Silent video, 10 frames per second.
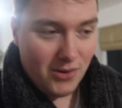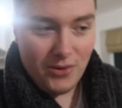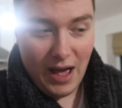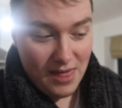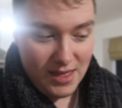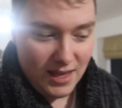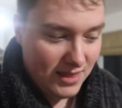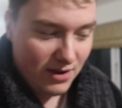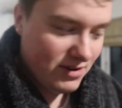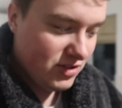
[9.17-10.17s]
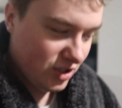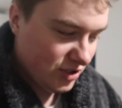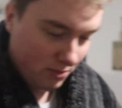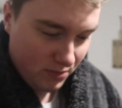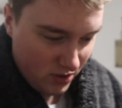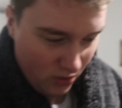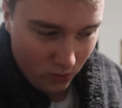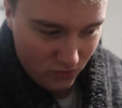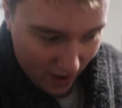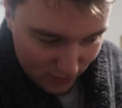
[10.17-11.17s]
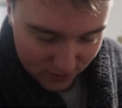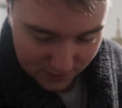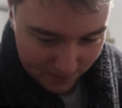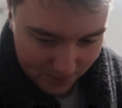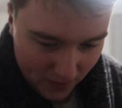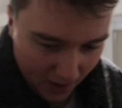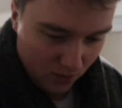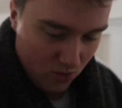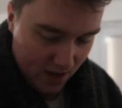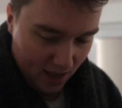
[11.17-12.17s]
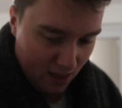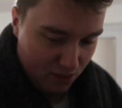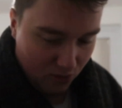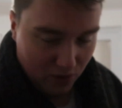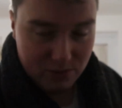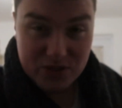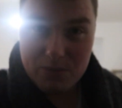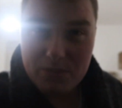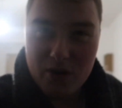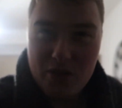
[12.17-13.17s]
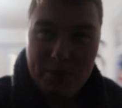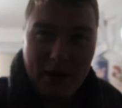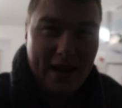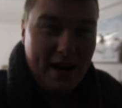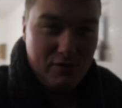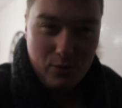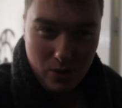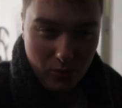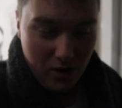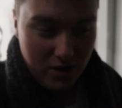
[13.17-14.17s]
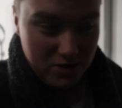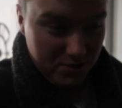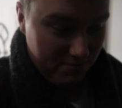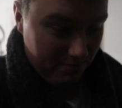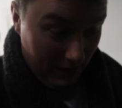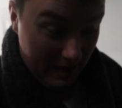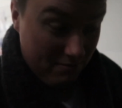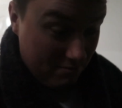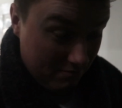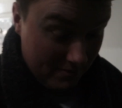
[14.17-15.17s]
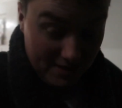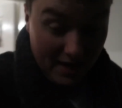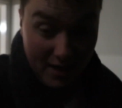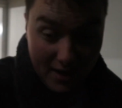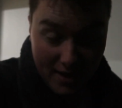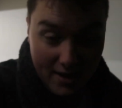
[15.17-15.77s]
know, I think there is just something going round. I know Katie thought it was something on the plane, everyone at work's been sick.